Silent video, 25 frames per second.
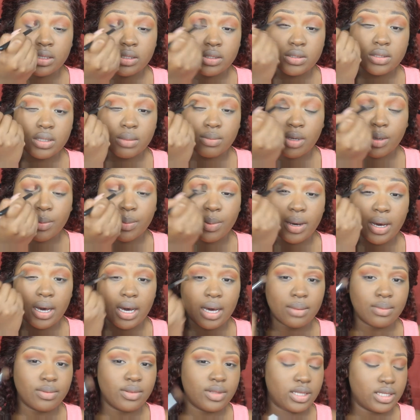So I'm gonna
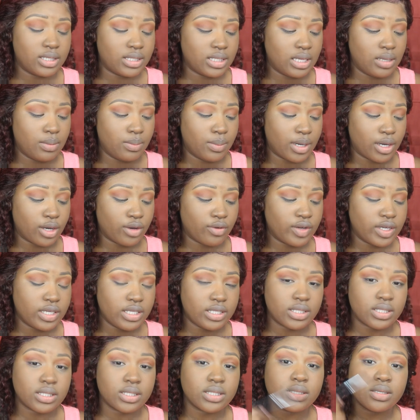pop this in my
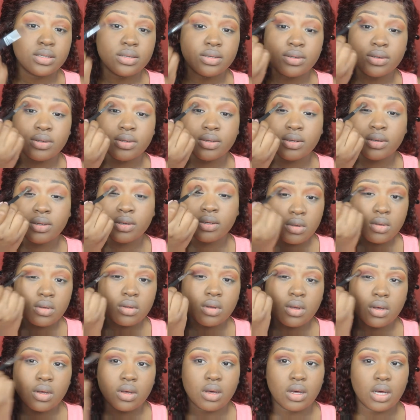crease.
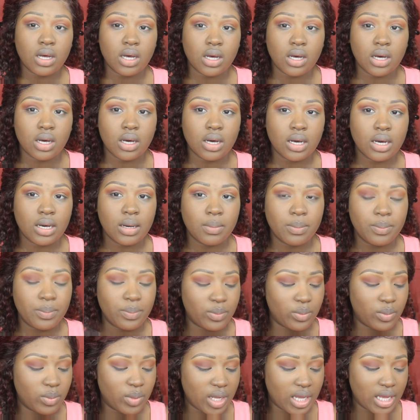Oh
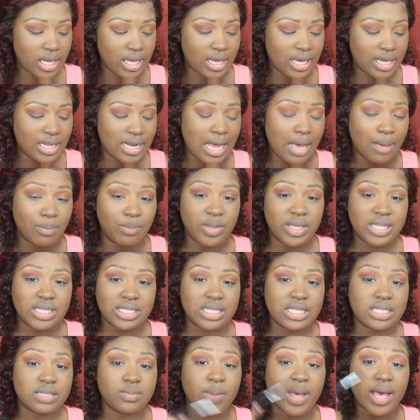man, I miss
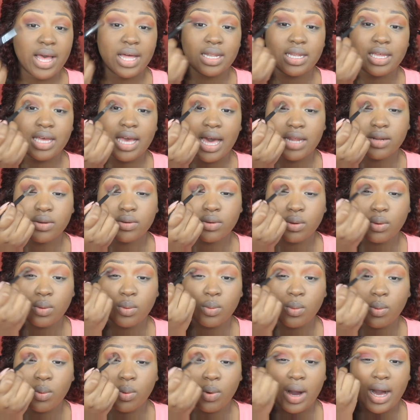this palette. I don't
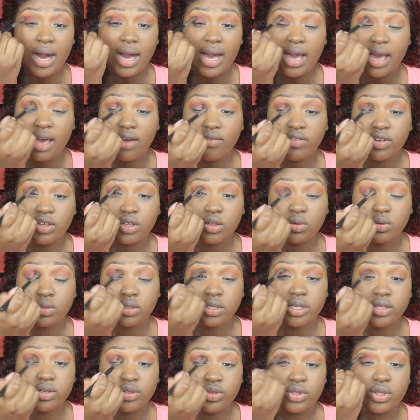know why I haven't
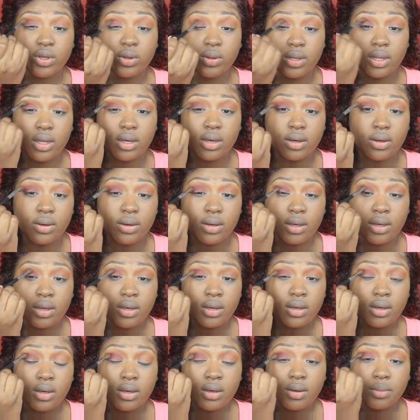used it in so long,
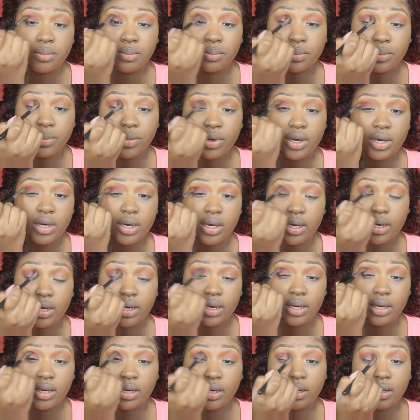but